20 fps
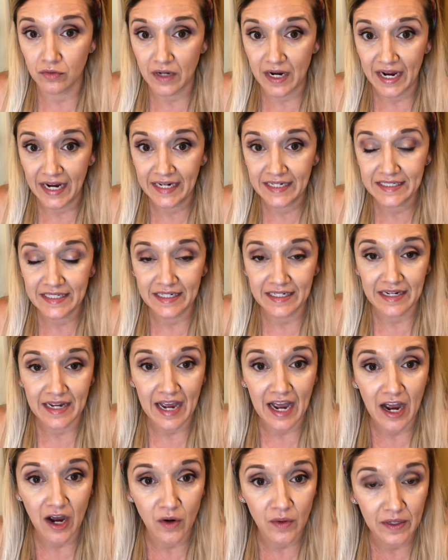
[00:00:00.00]
wise, and
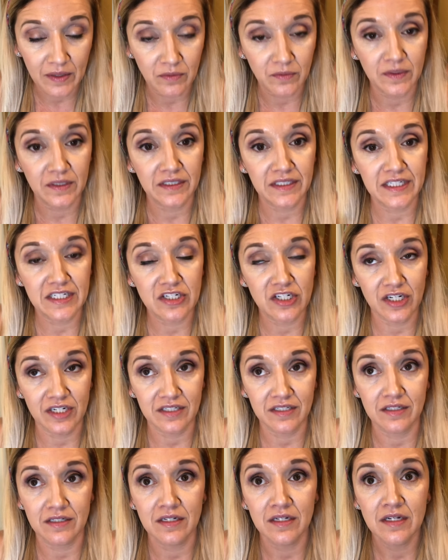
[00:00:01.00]
how it really
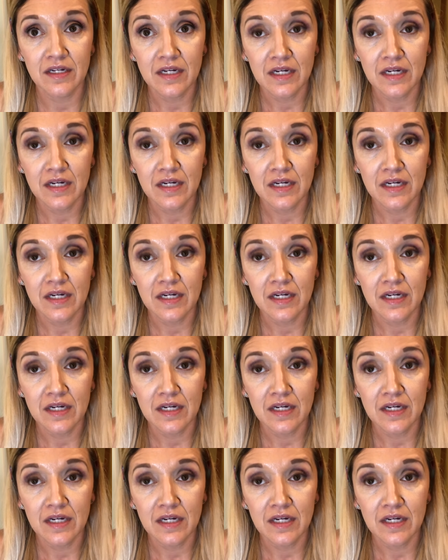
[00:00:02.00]
just